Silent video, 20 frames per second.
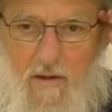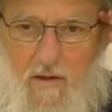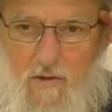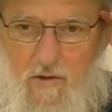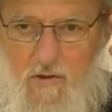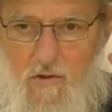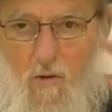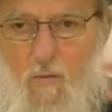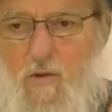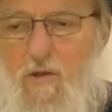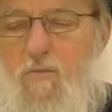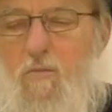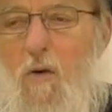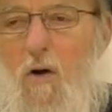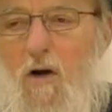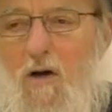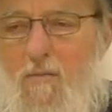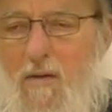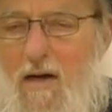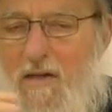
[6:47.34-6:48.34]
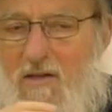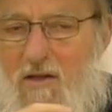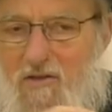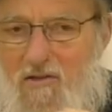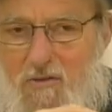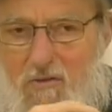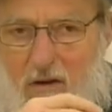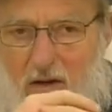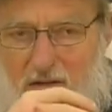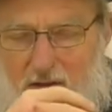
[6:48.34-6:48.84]
So we spoke about this.
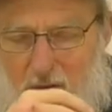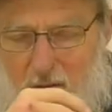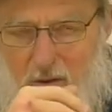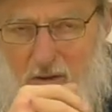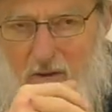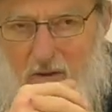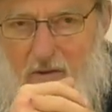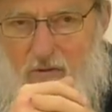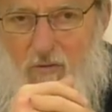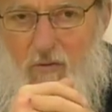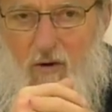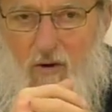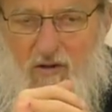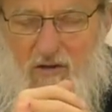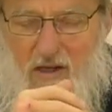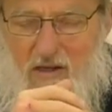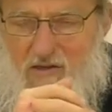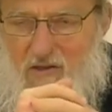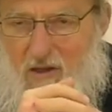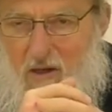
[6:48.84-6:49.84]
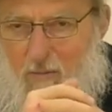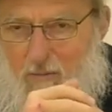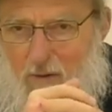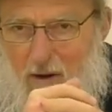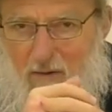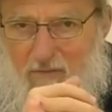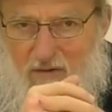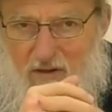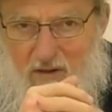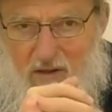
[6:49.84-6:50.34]
The criterion for testing a
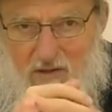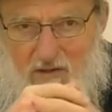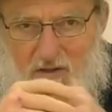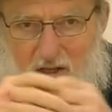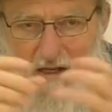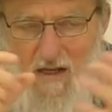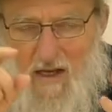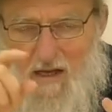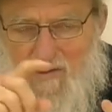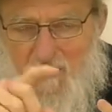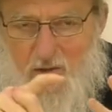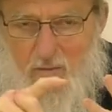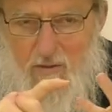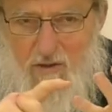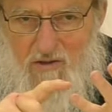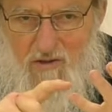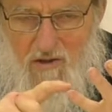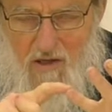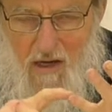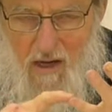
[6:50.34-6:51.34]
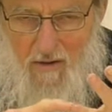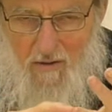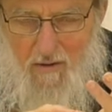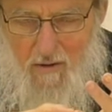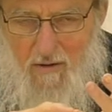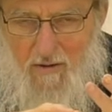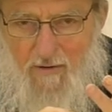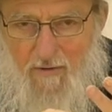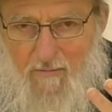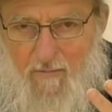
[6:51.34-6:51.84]
prophet is that he has to be a
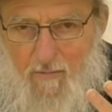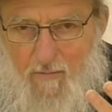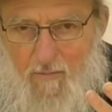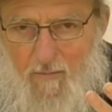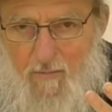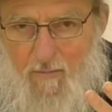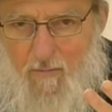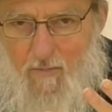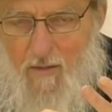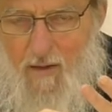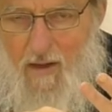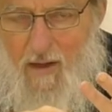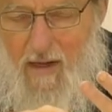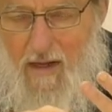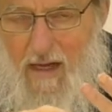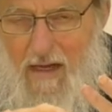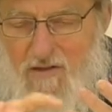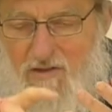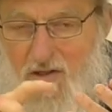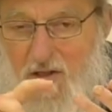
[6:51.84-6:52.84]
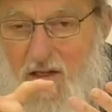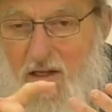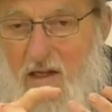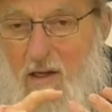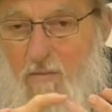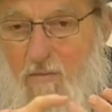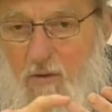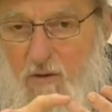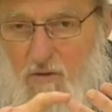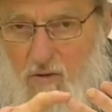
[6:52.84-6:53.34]
scholar, he has to
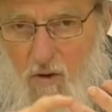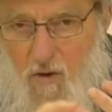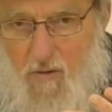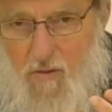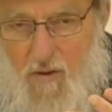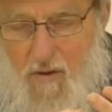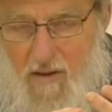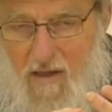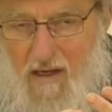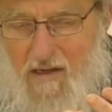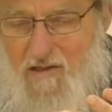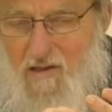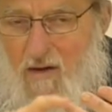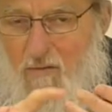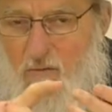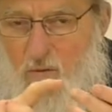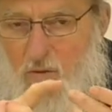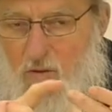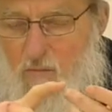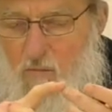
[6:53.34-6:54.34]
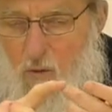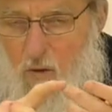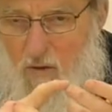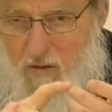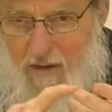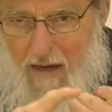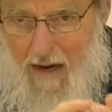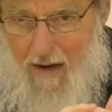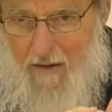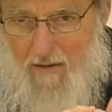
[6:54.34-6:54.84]
keep the Torah, he has to have good moral
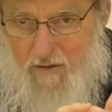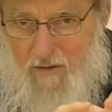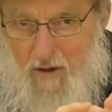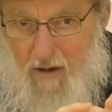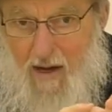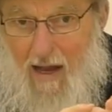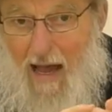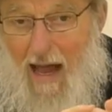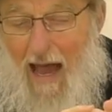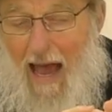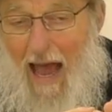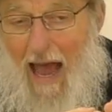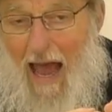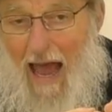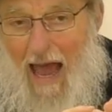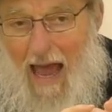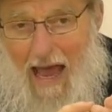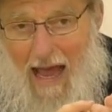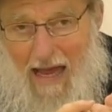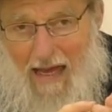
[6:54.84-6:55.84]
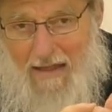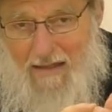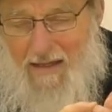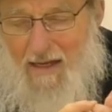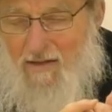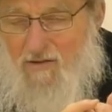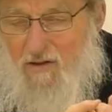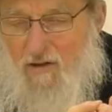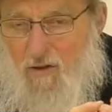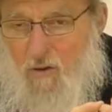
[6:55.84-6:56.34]
character, and he
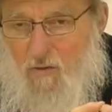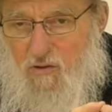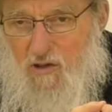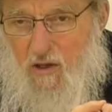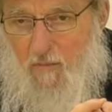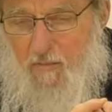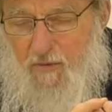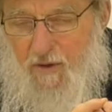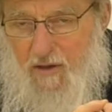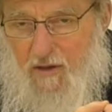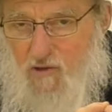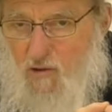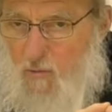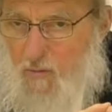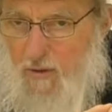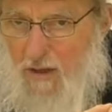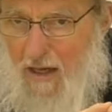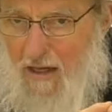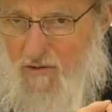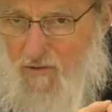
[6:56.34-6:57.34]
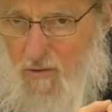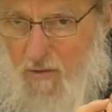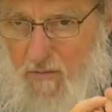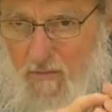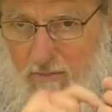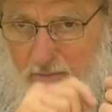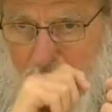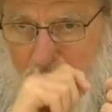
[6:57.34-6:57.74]
has to do something supernatural.